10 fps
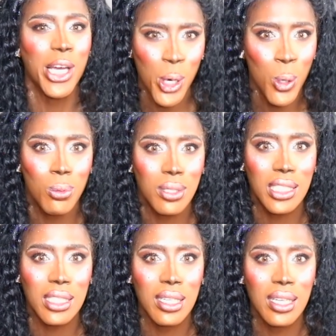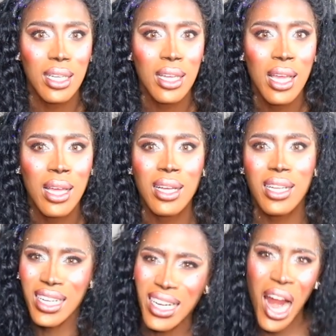cooch.
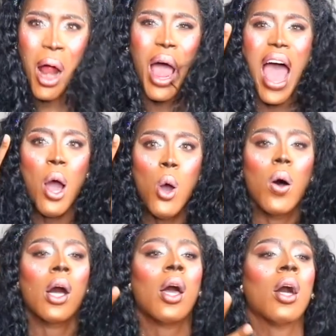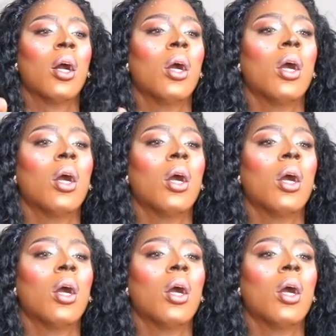God, oh.